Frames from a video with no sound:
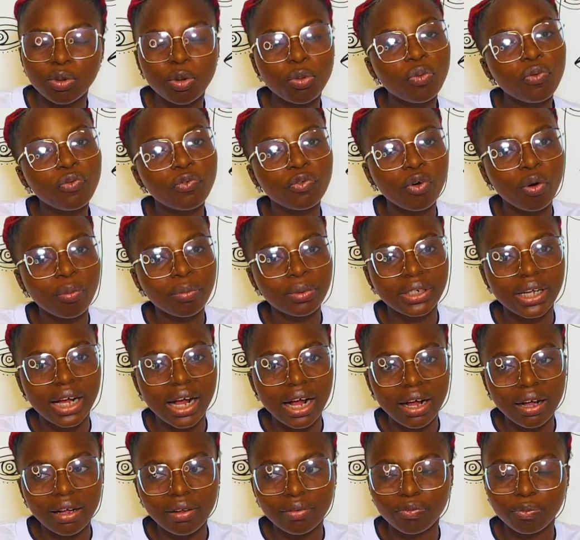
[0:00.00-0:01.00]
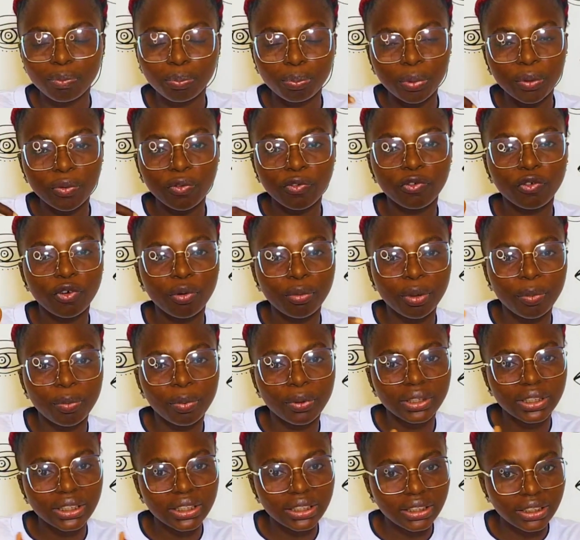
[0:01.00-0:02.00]
People from the
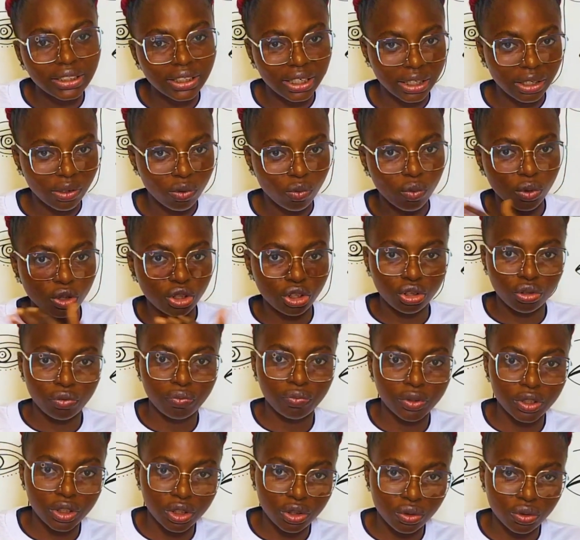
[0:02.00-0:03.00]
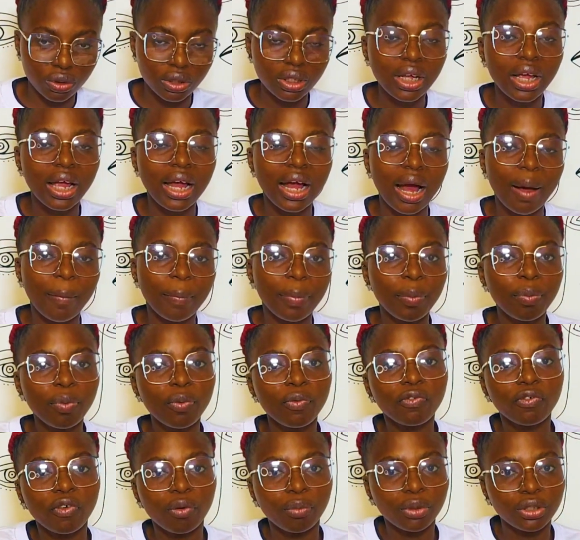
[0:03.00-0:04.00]
person's channel watch your videos, and
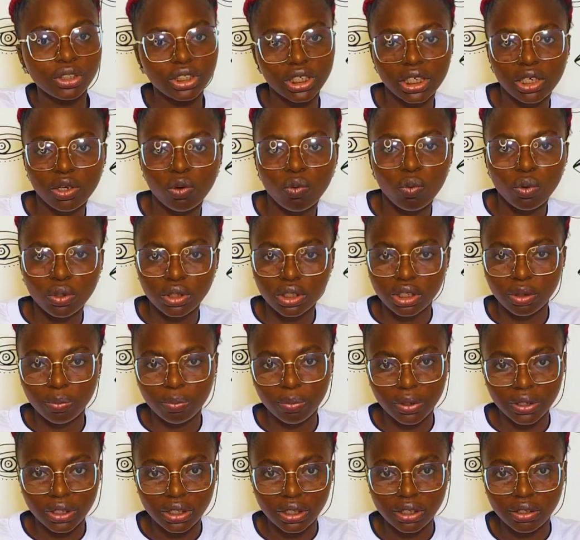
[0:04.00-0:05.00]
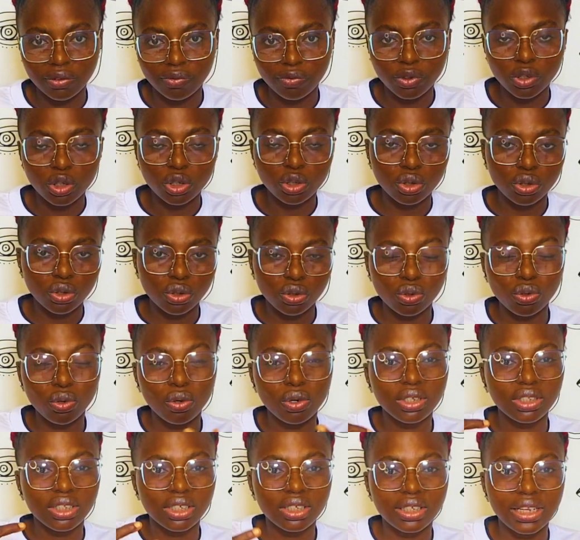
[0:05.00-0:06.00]
people from your channel watch the person's videos. So
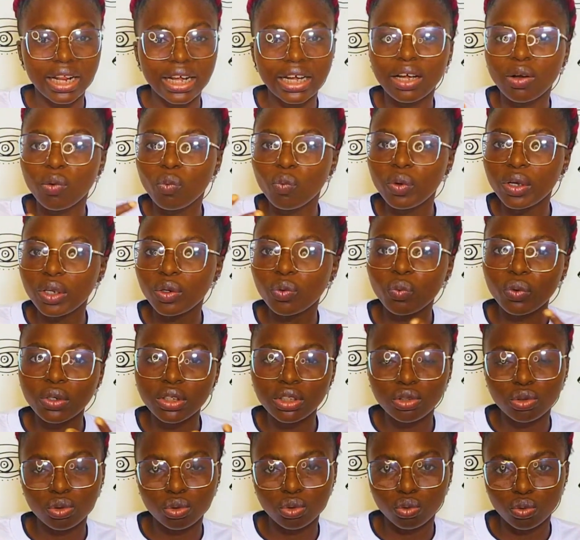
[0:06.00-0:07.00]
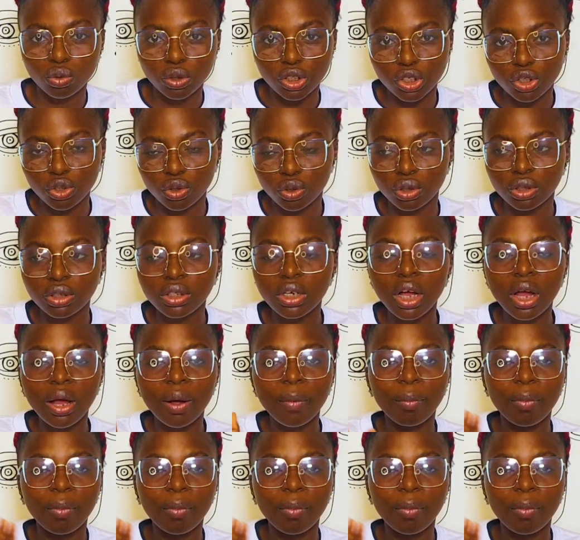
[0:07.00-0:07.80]
it is like a win-win situation.